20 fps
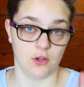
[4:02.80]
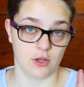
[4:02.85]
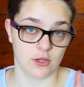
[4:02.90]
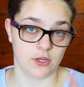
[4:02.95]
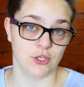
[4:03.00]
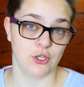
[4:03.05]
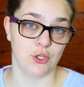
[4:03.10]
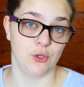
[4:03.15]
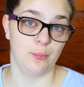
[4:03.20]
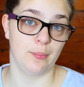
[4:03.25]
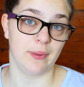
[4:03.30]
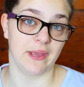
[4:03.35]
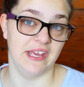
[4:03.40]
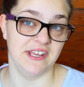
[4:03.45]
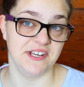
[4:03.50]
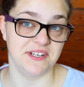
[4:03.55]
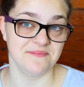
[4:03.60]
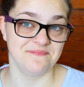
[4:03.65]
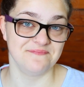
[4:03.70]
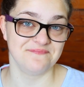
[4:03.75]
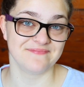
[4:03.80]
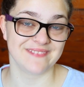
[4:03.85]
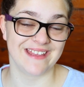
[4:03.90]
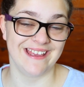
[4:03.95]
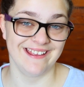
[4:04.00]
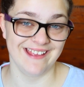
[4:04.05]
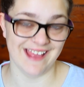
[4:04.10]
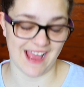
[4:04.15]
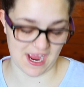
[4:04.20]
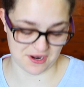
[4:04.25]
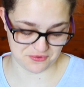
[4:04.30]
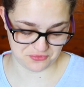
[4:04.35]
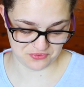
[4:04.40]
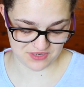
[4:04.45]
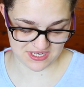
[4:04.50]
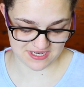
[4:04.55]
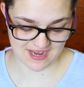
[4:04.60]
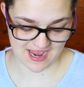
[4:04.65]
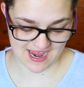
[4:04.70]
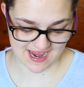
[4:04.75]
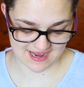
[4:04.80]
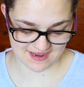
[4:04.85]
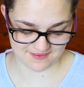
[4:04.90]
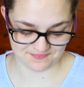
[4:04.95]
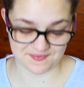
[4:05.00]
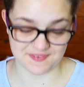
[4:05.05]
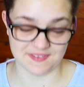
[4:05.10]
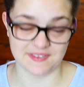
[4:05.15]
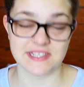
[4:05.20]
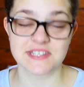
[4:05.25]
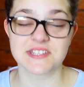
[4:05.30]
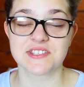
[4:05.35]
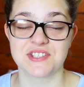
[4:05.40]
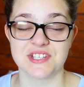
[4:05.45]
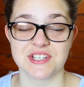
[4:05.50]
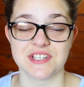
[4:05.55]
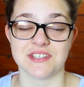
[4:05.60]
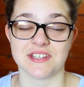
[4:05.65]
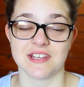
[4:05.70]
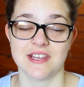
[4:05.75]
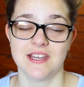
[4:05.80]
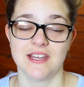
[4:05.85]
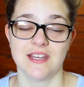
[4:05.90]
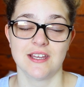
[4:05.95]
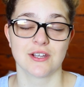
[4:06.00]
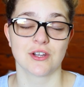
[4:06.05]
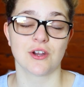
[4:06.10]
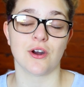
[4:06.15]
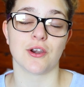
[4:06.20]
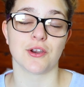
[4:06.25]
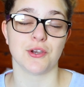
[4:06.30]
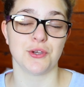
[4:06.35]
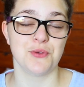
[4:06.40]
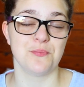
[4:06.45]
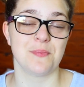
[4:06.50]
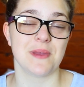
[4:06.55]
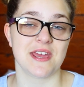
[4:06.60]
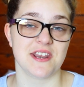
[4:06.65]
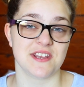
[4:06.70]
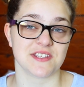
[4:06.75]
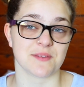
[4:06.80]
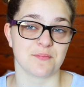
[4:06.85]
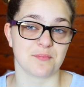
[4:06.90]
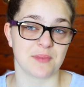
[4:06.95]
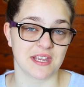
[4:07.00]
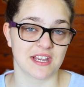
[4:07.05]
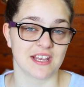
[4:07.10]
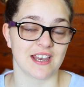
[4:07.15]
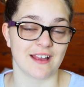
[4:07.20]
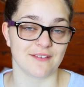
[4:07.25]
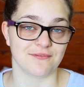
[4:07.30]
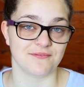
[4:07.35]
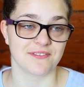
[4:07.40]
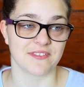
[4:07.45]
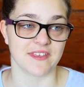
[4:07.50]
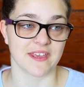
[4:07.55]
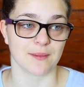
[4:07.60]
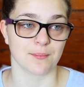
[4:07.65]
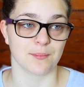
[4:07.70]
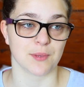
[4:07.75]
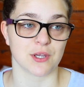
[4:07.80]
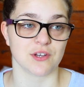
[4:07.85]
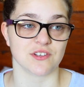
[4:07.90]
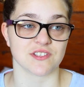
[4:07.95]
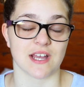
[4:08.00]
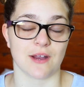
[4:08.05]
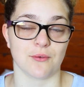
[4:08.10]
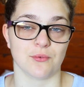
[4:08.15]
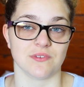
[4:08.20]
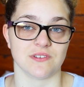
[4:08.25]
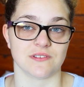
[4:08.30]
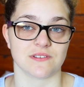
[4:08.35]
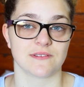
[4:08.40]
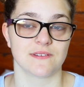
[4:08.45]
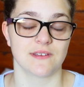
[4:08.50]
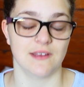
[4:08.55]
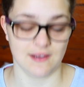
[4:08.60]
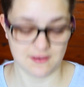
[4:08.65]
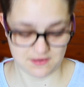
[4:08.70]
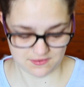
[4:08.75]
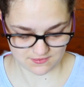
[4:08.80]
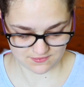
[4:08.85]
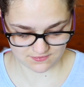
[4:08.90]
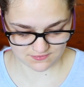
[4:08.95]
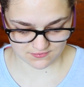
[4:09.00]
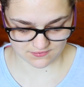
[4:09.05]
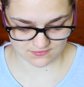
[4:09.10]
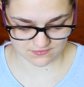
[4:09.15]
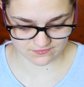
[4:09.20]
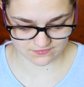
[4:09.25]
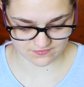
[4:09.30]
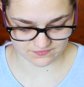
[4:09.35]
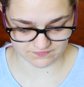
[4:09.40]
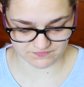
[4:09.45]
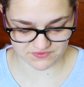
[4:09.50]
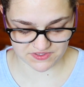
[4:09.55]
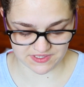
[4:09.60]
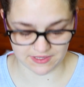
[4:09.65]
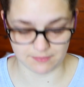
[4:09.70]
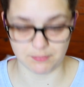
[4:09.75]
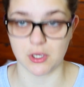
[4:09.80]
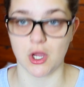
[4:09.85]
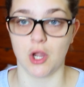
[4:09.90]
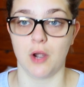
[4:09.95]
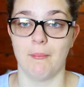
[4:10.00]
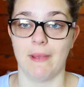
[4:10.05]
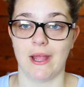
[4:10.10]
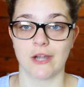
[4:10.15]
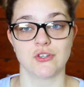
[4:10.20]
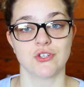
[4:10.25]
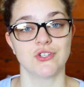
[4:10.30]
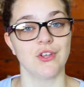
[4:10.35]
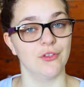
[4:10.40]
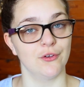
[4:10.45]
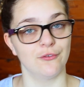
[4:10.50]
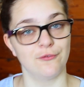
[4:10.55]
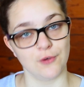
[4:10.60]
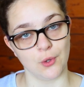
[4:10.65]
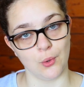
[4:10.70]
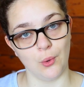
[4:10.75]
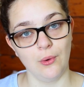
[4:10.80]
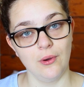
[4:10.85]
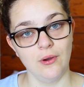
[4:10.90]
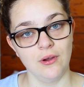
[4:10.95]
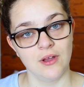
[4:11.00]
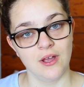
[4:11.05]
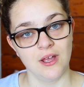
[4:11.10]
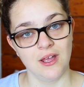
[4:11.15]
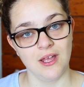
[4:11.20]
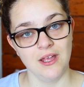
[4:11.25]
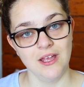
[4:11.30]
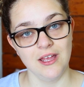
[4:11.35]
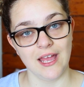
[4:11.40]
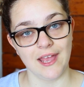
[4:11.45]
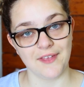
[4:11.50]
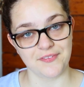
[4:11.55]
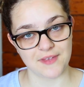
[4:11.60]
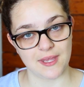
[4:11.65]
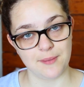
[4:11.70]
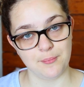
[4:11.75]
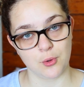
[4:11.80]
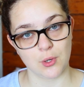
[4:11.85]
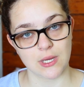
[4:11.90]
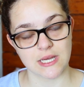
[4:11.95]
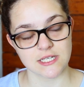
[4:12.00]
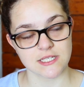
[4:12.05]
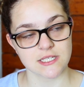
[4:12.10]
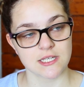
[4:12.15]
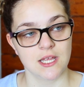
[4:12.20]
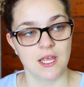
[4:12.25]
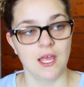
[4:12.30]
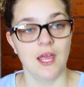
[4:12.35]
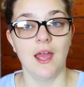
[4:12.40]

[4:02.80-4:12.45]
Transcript: Got a new bed. I listed got a new bed as a big life thing because I was sleeping on a mattress on the floor at that point.